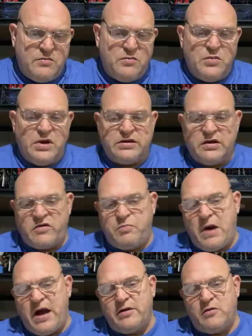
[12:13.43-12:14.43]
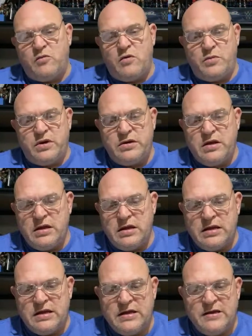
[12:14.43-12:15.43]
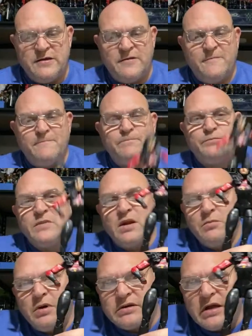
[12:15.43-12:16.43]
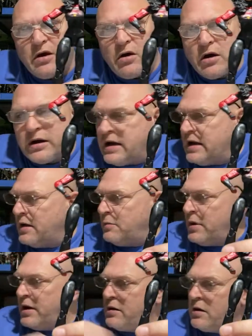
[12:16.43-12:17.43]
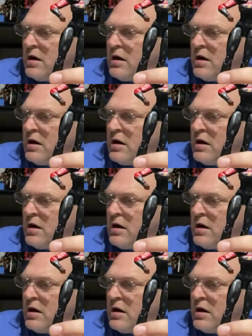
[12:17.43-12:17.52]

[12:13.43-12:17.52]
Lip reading: But this Spider-Woman... But they are getting better.